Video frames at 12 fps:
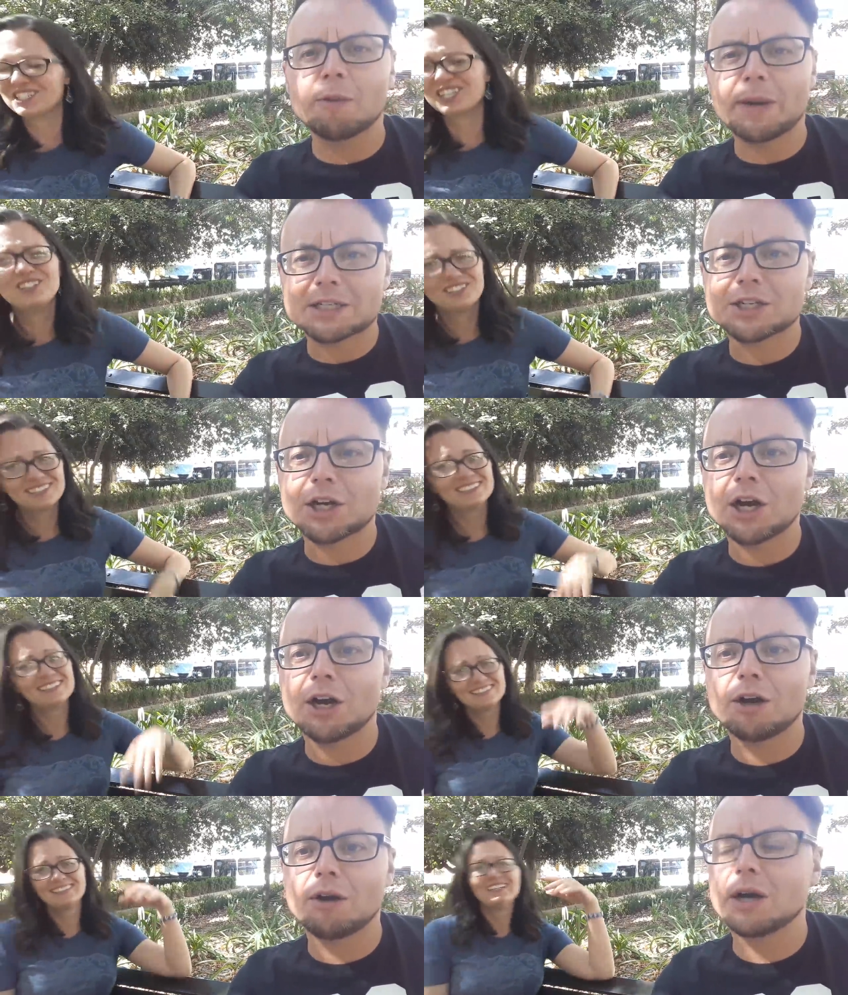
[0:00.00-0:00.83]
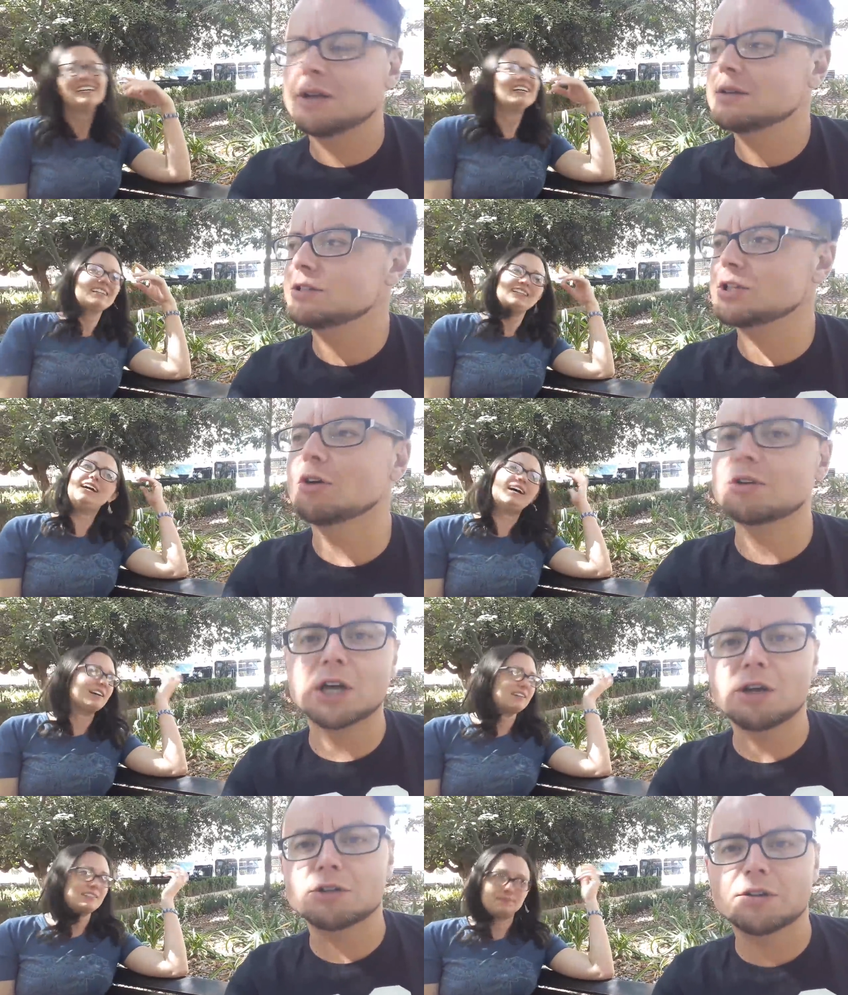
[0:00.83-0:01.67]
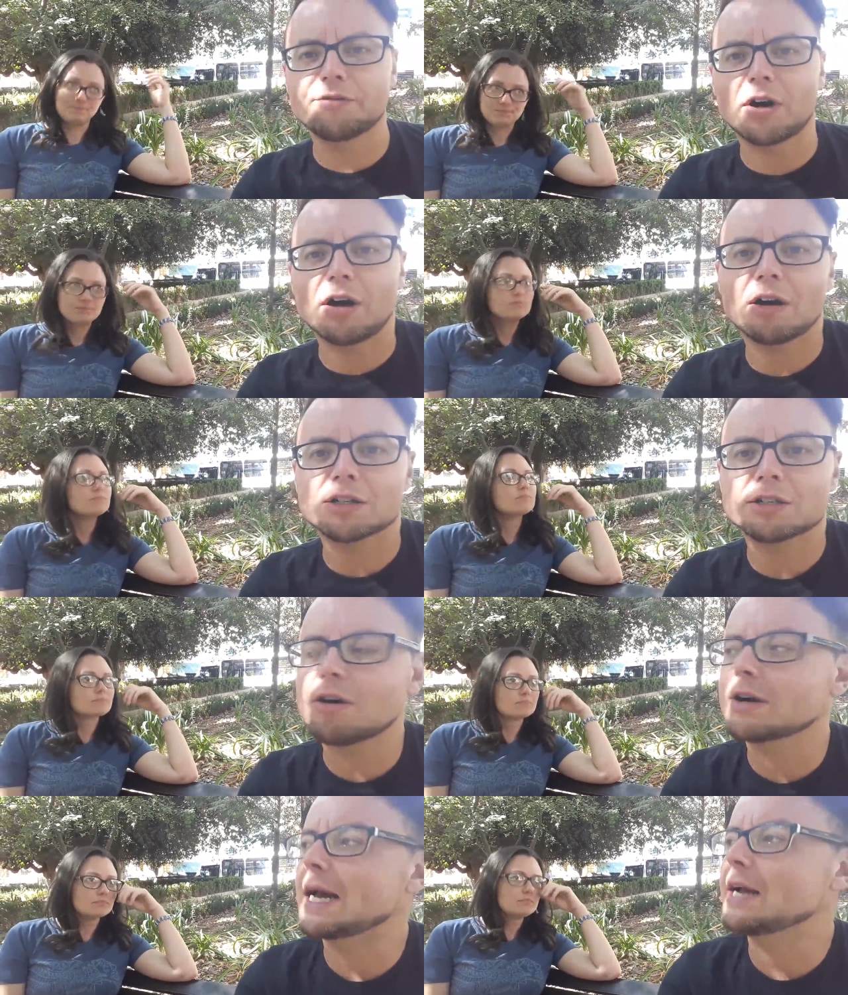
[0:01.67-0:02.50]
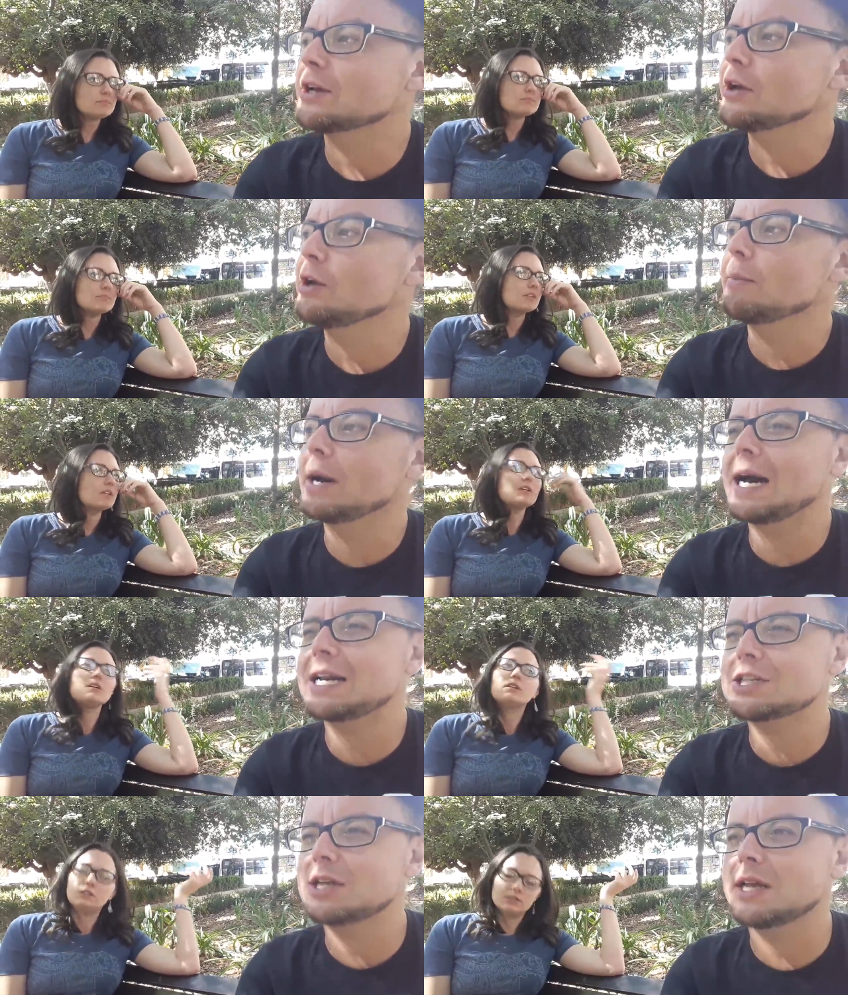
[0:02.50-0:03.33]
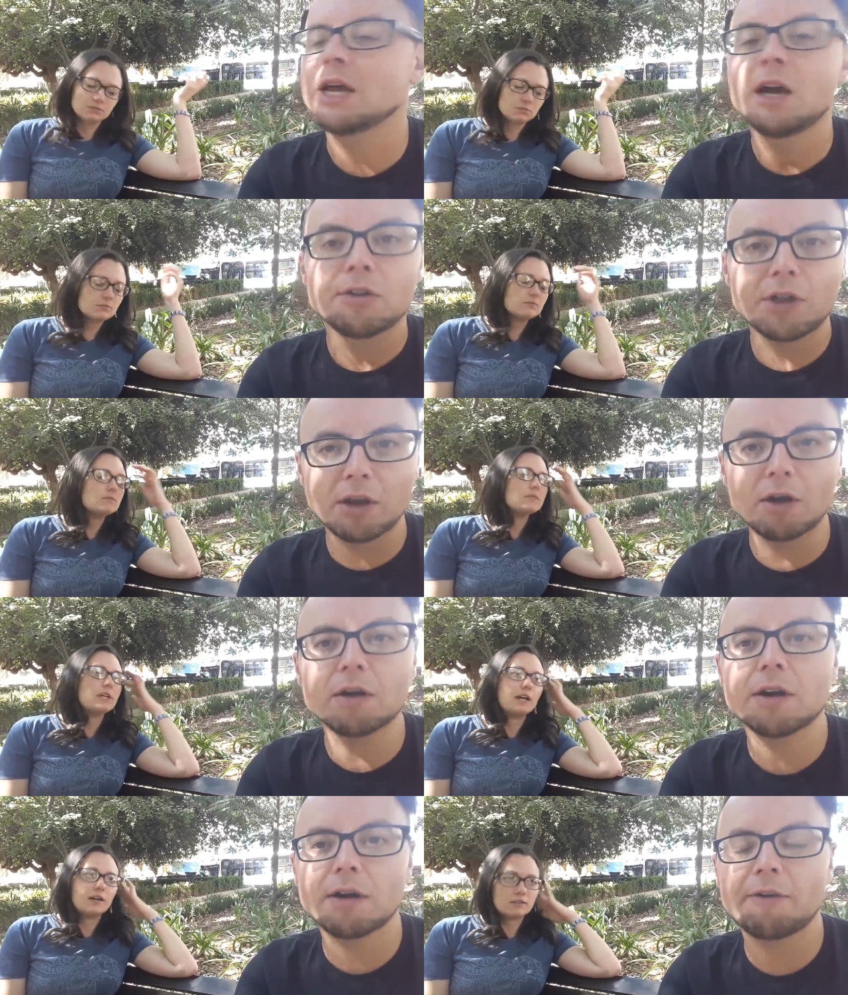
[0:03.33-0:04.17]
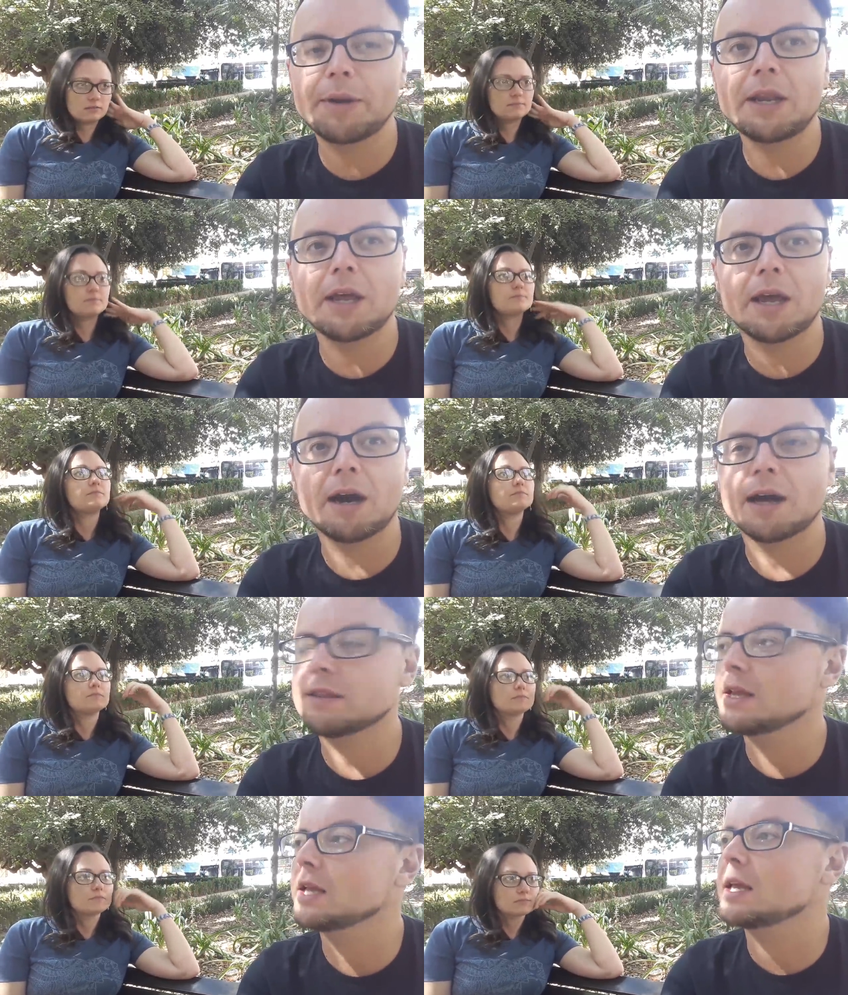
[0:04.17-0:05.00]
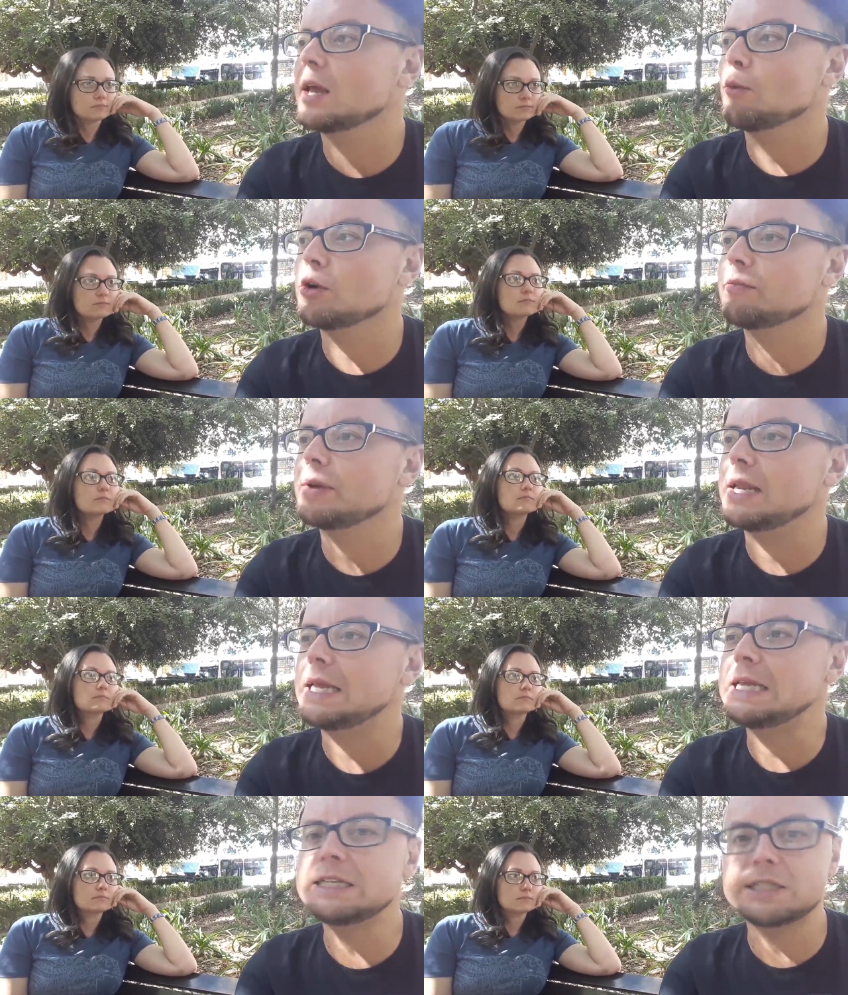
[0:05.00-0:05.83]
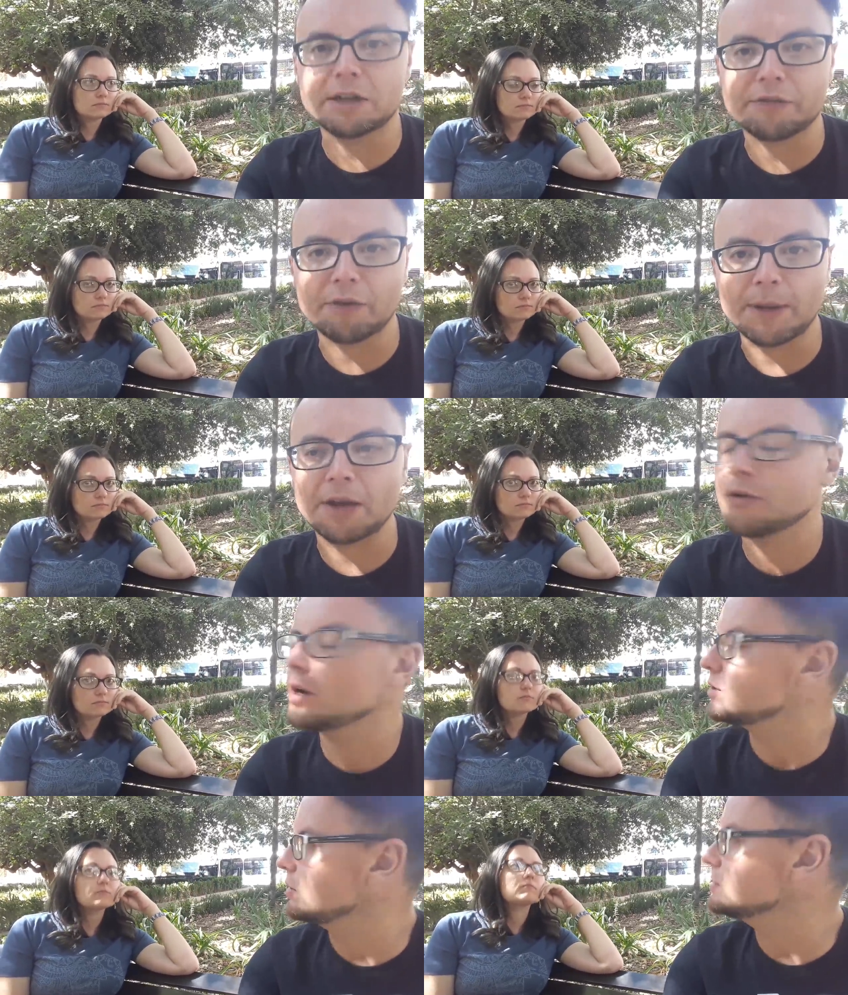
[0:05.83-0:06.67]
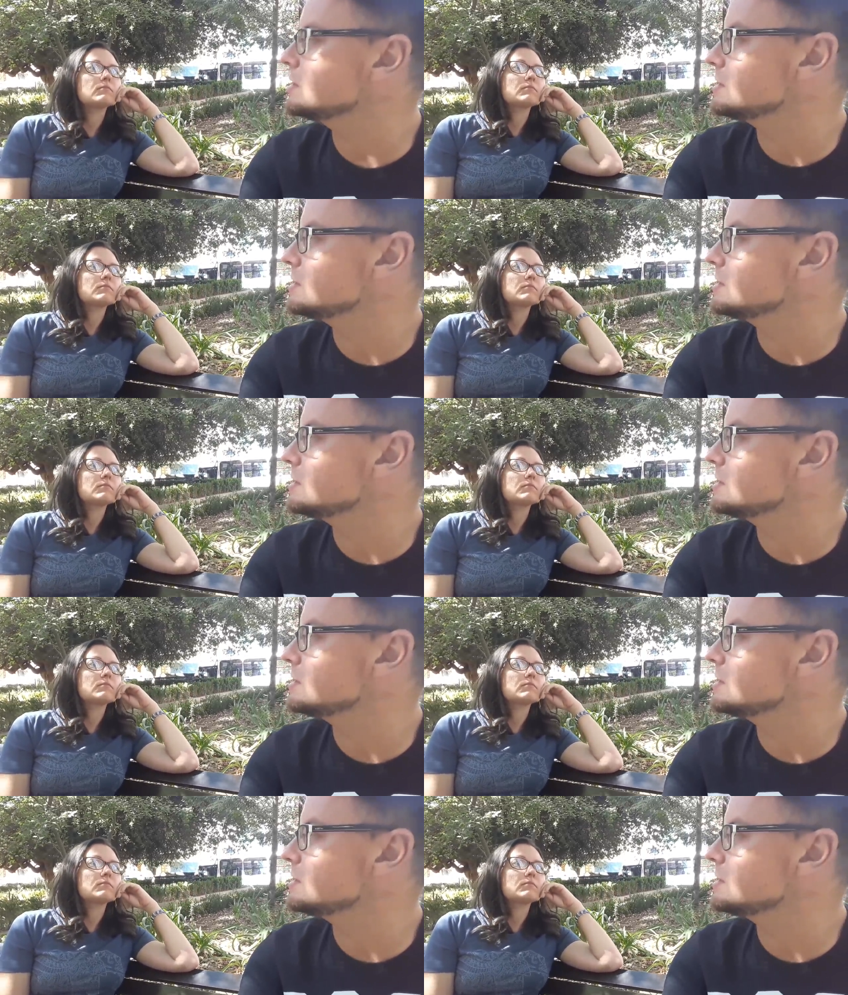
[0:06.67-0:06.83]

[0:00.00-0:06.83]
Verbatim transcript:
Speaker 1: Mexico, and don't yeah. go to Vallarta or Cancun. But actually, the longer I've been here, I think it would have been easier for me if I'd gone to